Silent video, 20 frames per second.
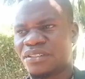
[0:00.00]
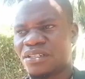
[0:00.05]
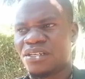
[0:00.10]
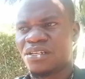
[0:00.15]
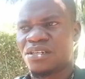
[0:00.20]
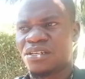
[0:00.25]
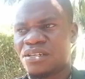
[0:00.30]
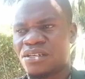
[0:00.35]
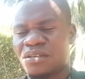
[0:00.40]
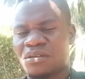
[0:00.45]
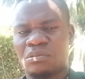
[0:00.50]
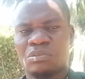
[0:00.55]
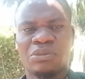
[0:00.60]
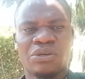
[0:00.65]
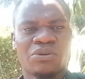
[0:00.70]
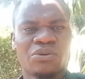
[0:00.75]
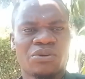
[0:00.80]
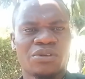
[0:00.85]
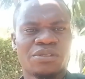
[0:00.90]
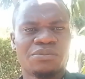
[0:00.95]
Because me,
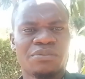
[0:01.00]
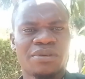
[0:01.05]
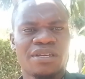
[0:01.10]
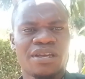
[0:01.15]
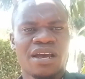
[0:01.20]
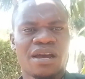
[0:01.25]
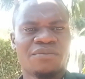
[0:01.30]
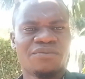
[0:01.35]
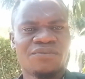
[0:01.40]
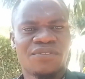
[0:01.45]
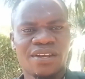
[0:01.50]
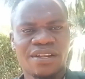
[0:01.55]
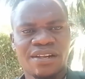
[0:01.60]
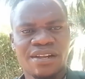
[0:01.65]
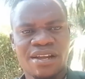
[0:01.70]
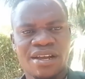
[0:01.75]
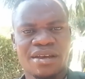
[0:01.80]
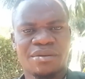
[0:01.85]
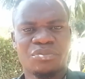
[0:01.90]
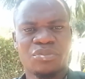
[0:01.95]
I'm very happy
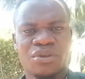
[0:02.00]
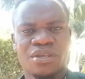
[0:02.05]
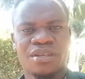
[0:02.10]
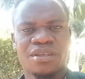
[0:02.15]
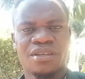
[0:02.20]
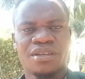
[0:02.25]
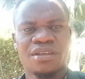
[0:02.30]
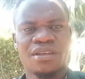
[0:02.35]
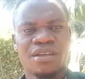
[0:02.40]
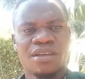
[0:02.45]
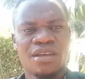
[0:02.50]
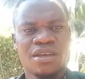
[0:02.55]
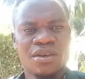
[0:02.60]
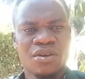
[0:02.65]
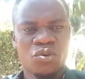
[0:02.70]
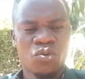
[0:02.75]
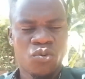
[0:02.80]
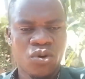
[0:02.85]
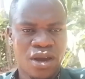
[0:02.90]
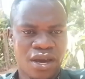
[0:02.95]
when
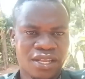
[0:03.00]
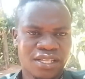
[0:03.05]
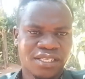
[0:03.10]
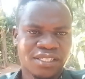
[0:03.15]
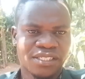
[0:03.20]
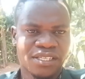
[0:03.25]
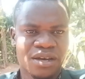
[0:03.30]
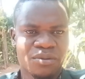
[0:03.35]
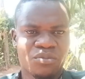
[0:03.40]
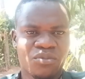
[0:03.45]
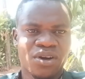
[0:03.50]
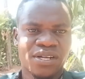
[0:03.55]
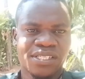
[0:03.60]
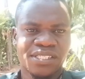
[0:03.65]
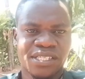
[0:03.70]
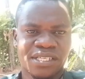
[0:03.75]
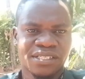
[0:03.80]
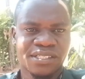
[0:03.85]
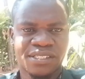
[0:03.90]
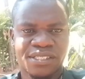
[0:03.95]
someone
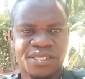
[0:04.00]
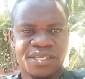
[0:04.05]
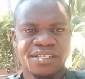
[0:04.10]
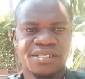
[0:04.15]
succeeds,